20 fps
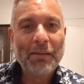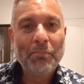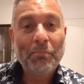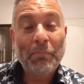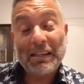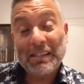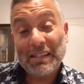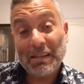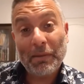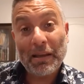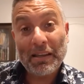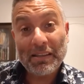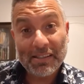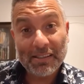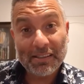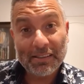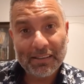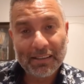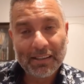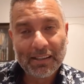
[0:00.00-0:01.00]

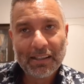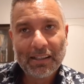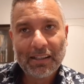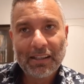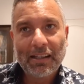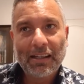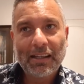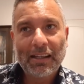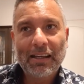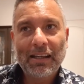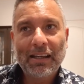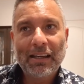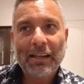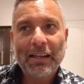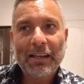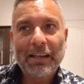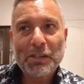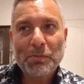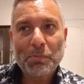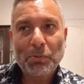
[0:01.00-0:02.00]
maximizing
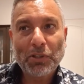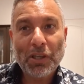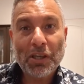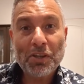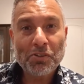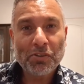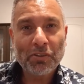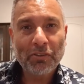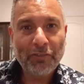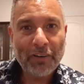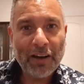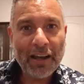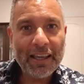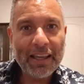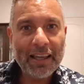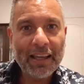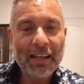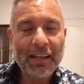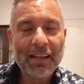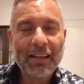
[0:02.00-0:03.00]
its potential
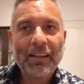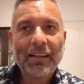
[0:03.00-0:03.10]
via